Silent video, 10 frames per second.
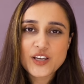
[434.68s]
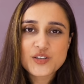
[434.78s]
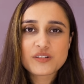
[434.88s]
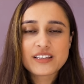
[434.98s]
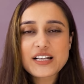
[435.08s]

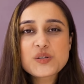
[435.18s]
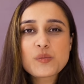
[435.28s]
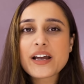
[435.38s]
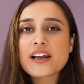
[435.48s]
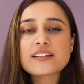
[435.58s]
So that's
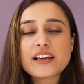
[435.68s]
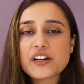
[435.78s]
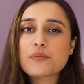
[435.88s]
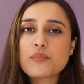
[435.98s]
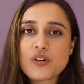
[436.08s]
where
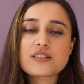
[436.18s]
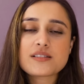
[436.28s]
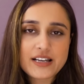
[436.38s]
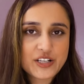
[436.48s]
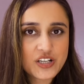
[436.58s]
their
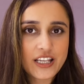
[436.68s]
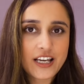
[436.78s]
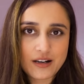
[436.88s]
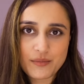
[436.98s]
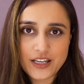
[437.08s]
importance actually
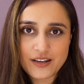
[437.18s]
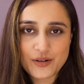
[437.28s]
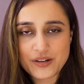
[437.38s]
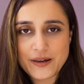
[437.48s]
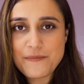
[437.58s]
come in,
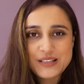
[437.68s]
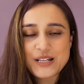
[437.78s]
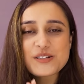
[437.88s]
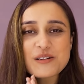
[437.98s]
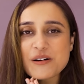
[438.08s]
okay?
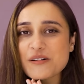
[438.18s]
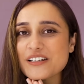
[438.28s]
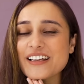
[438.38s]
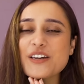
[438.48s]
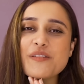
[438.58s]
That's all
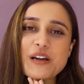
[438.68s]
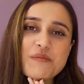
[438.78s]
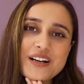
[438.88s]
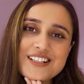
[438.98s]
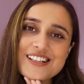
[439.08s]
about it. Thank you very
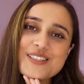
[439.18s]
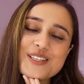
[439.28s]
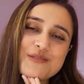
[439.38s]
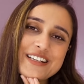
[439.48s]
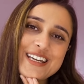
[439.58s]
much. I'll
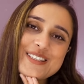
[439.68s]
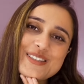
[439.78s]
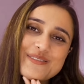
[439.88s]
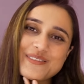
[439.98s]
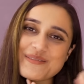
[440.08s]
see you again
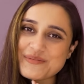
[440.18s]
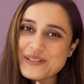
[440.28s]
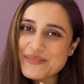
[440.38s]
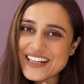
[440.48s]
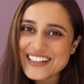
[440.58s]
soon.
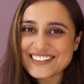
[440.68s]
Bye-bye.